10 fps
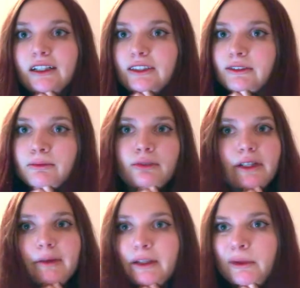So I'm
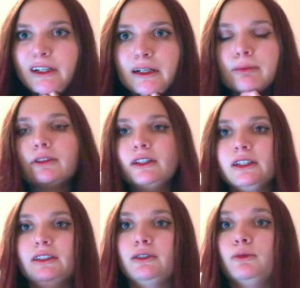probably gonna be uploading
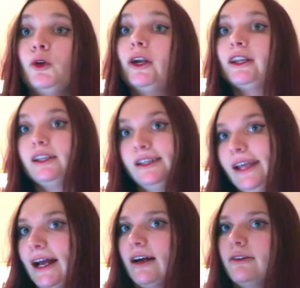a little more
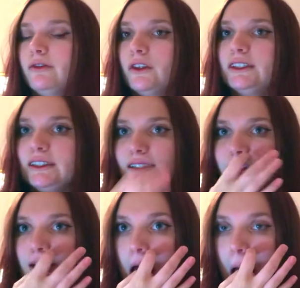now versus